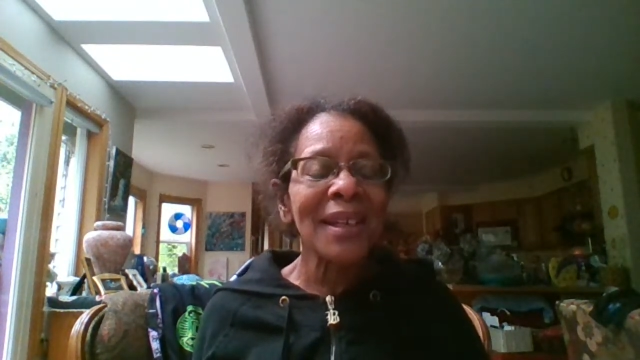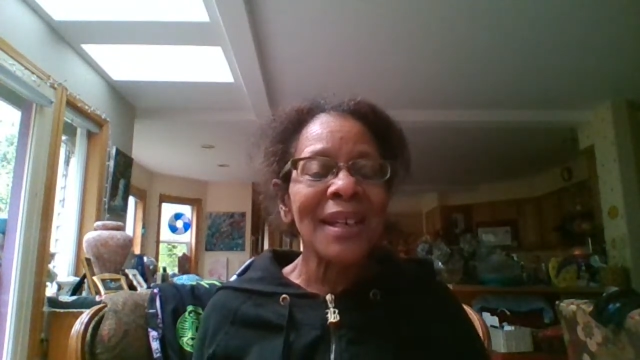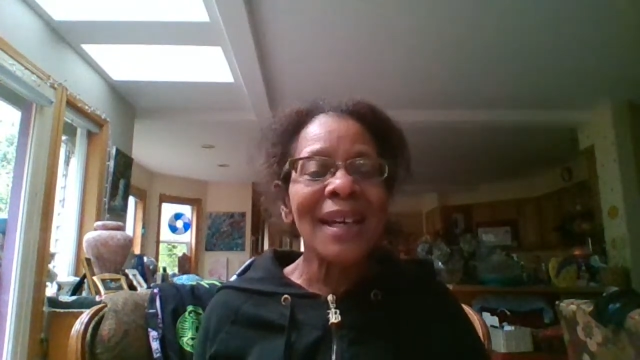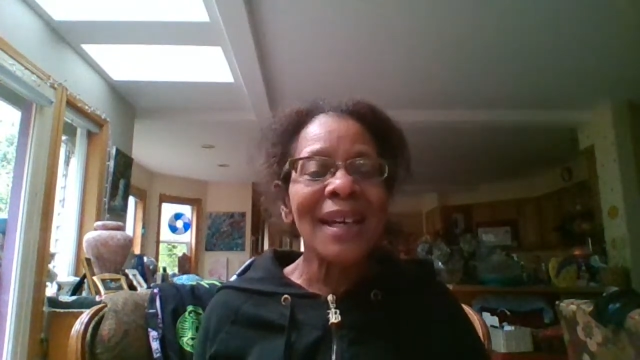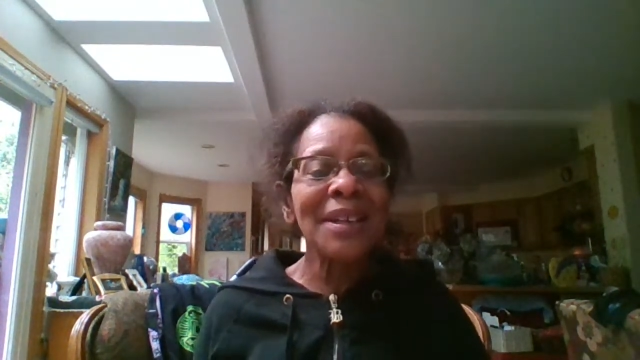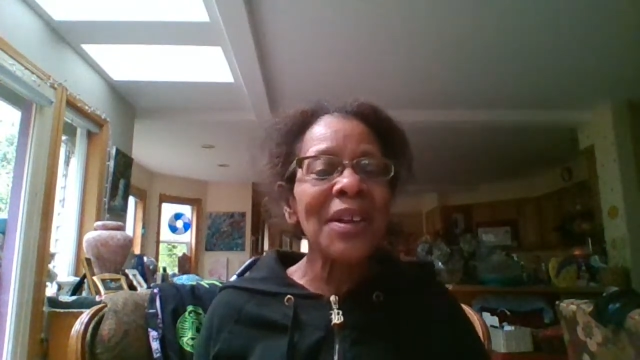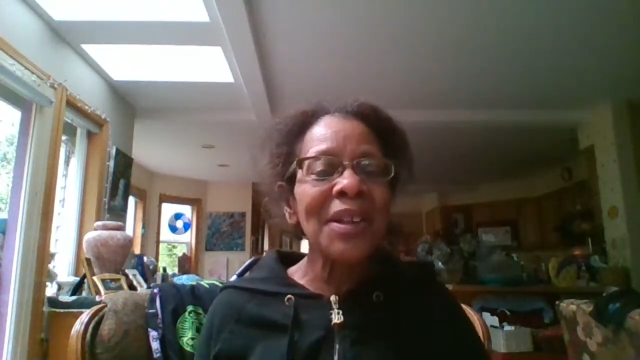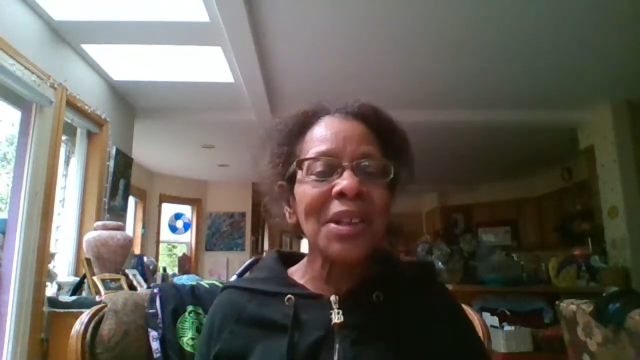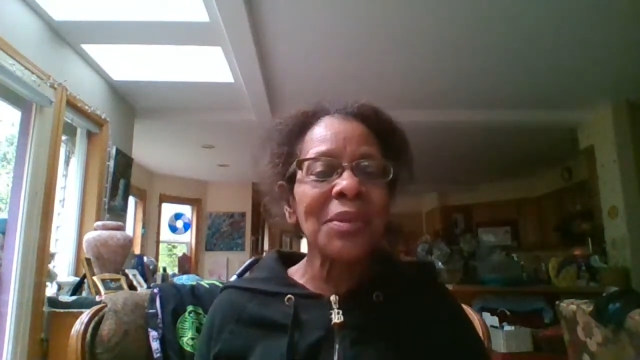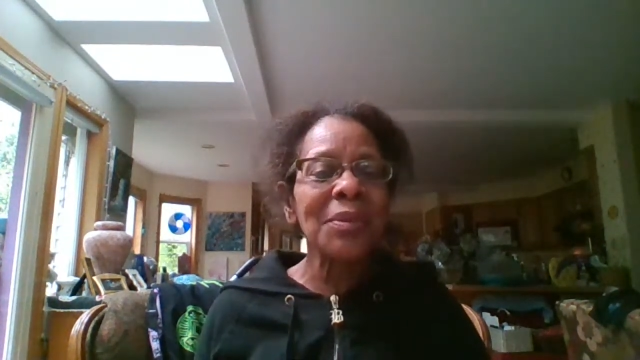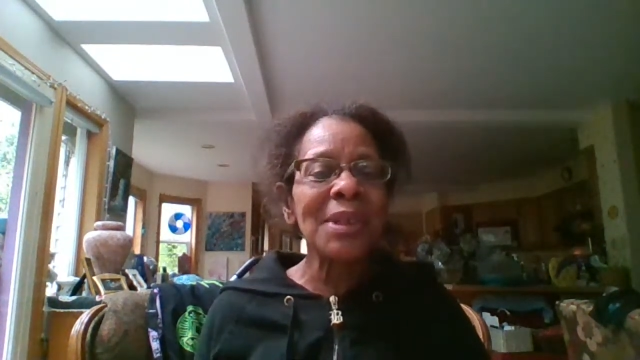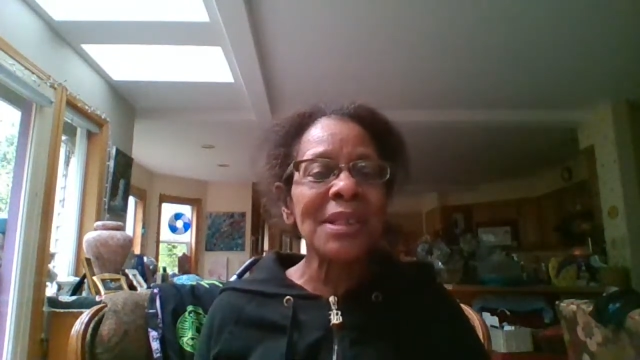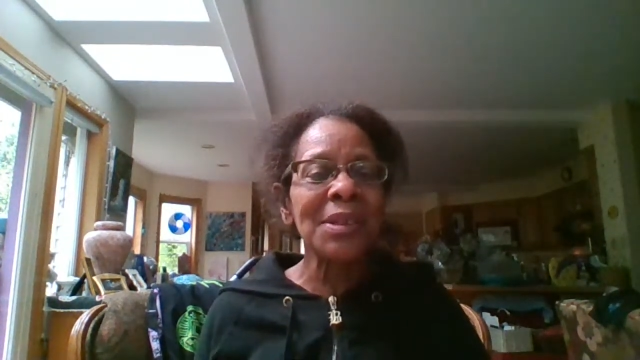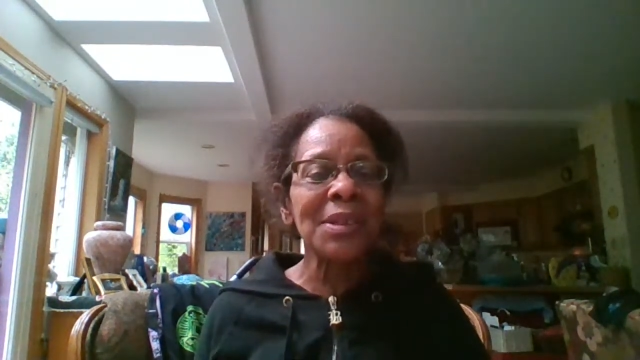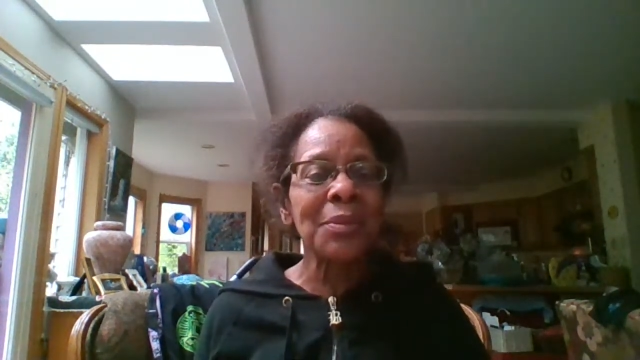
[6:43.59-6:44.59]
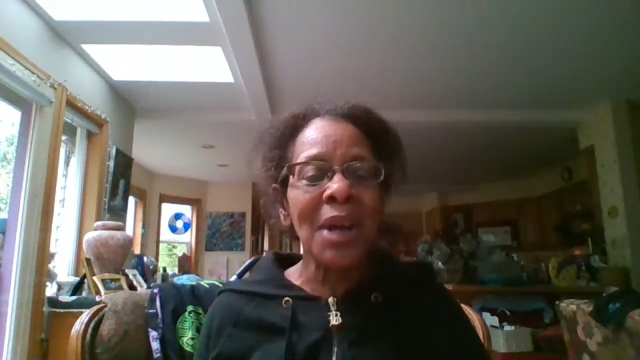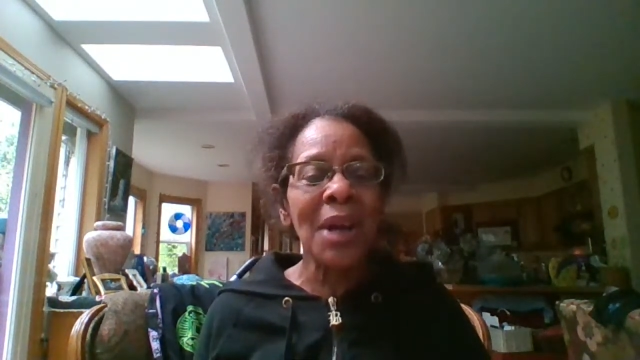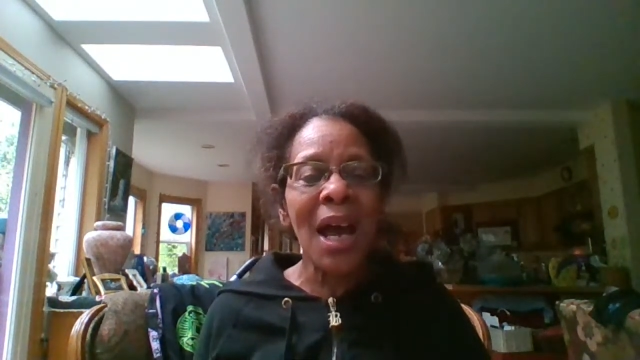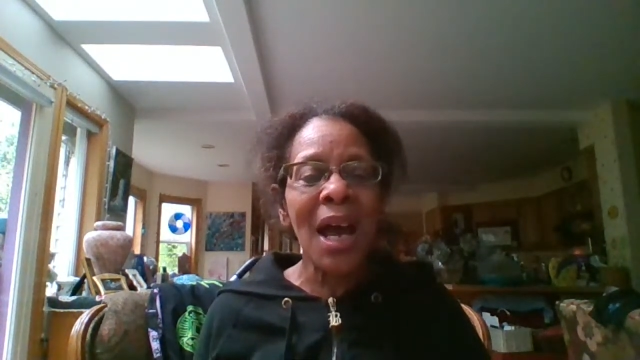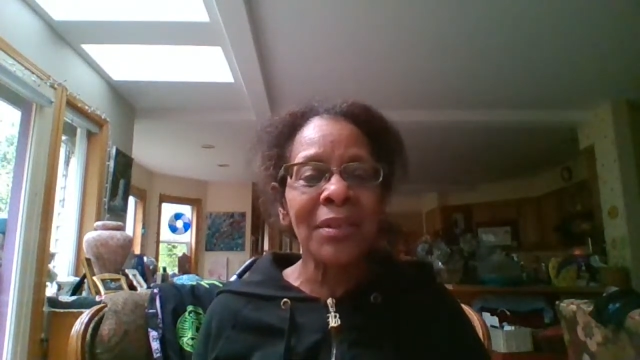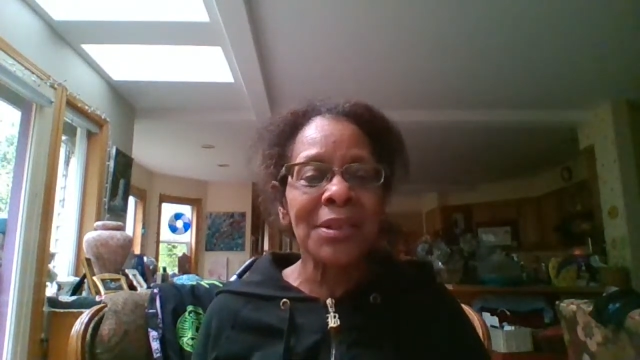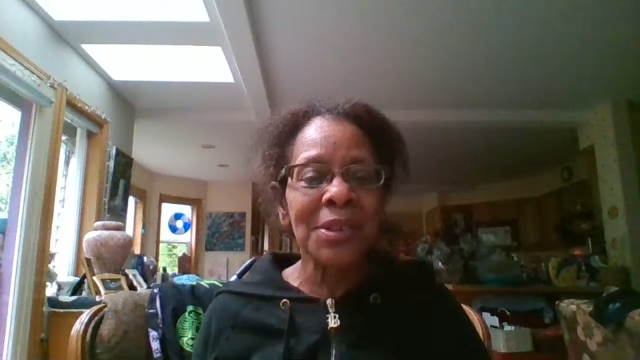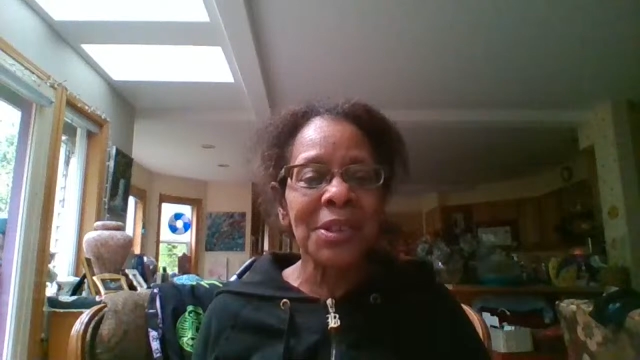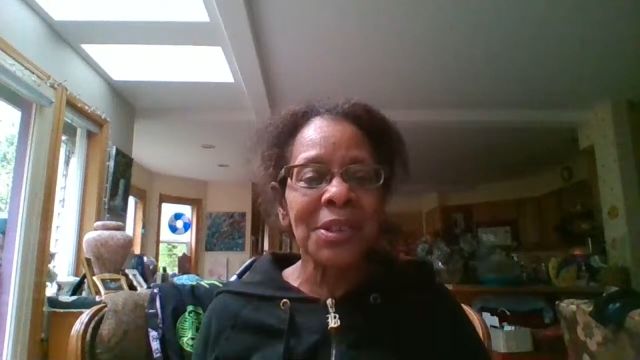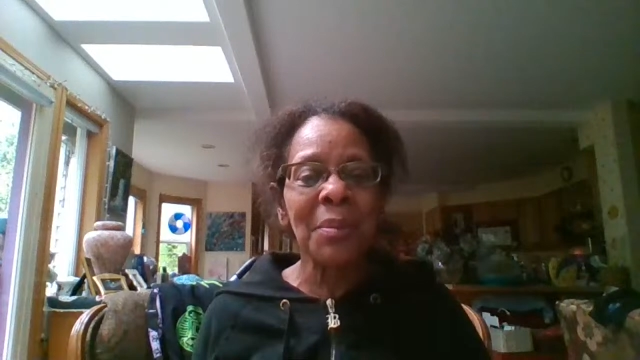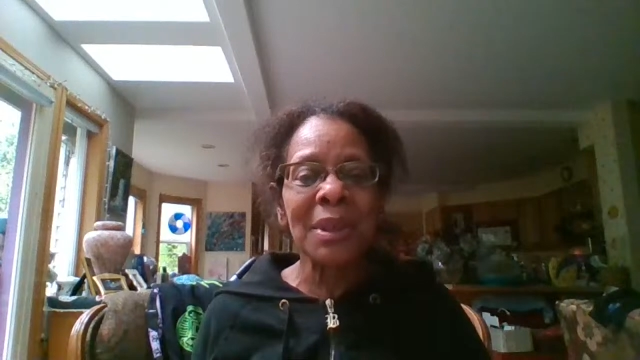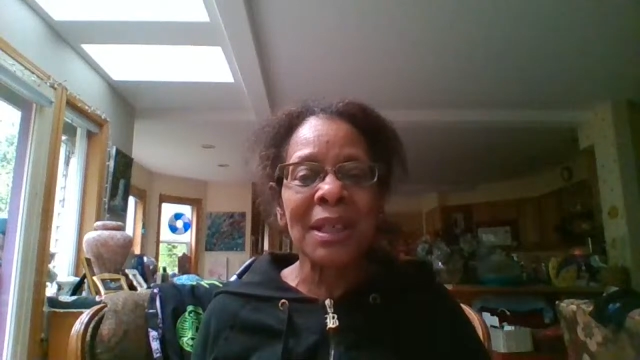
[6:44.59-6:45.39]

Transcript: And the only reason we're having so